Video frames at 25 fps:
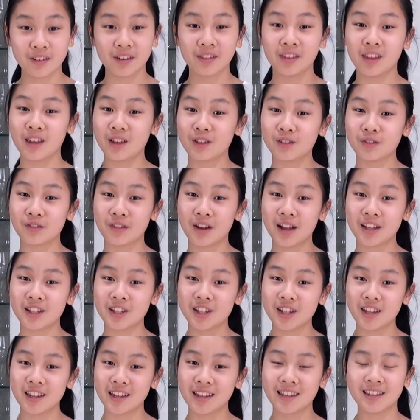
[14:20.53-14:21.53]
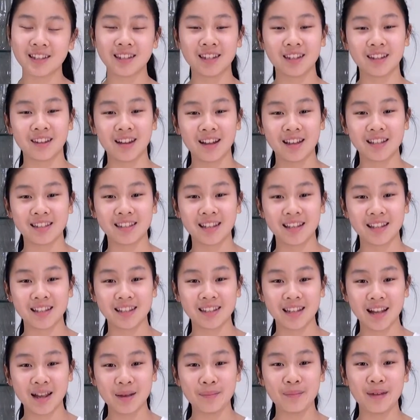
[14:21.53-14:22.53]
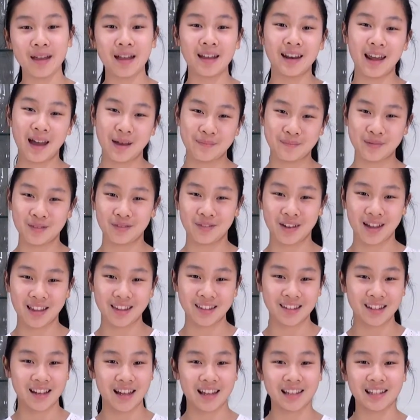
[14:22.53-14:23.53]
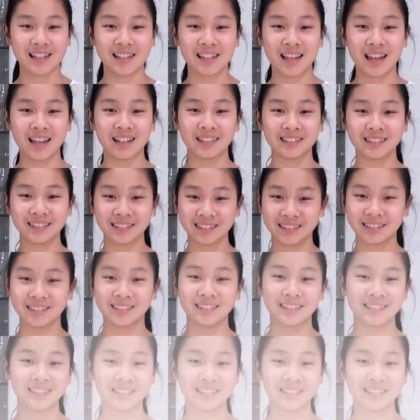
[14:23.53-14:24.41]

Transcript: Thanks for watching. See you guys next time and happy Valentine's Day. This